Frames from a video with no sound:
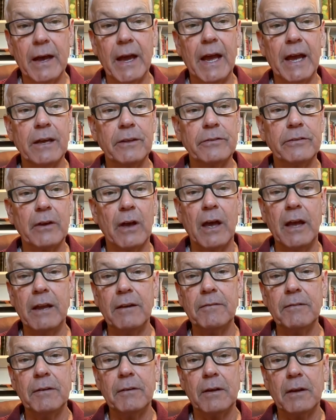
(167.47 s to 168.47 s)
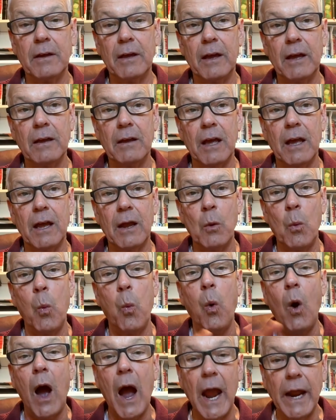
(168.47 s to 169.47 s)
has a
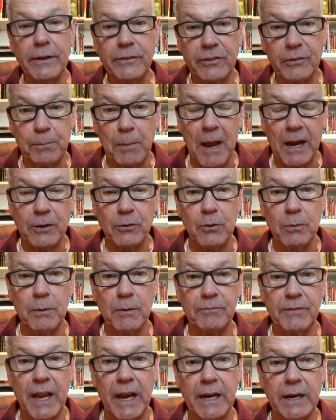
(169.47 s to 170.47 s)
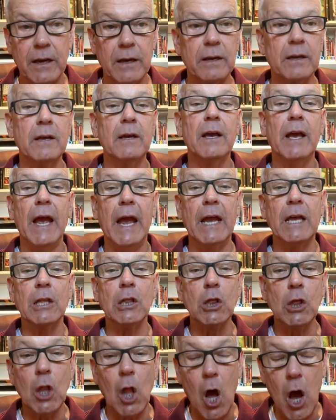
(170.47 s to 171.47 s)
wide spectrum of data, a
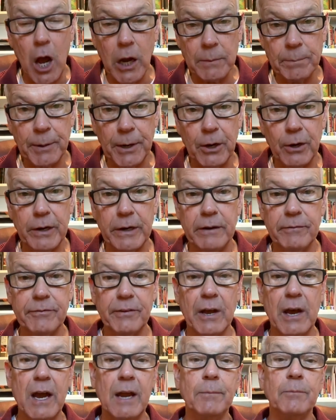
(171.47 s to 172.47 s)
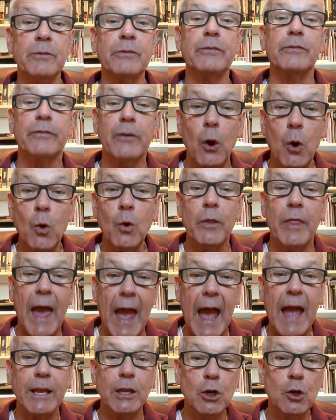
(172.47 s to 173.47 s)
long period of time, so
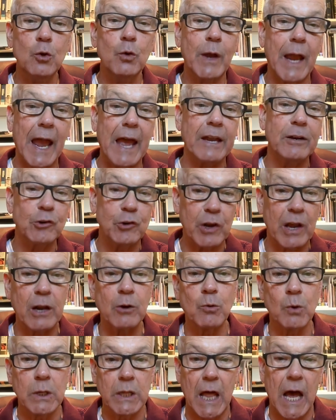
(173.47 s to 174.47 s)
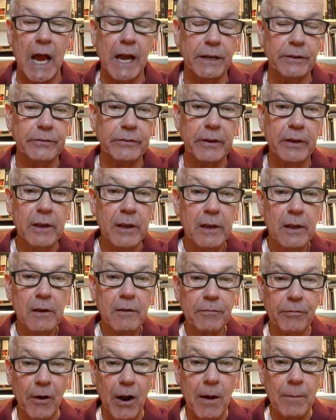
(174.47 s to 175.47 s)
that you can generalize
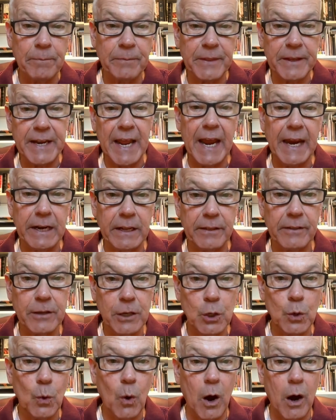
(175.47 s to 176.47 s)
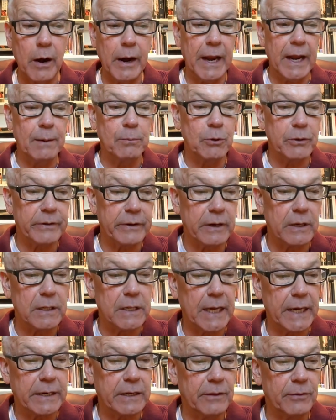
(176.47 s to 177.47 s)
from the data that you are able to
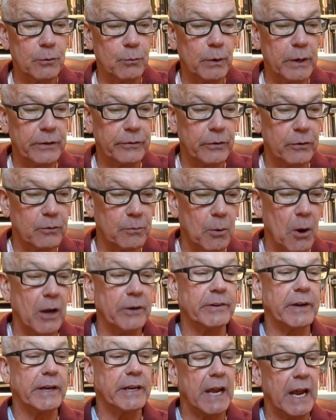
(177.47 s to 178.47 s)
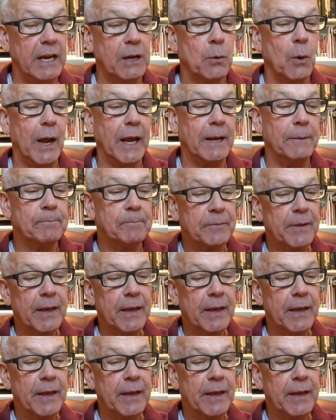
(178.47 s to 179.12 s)
collect in the research project. Anyway,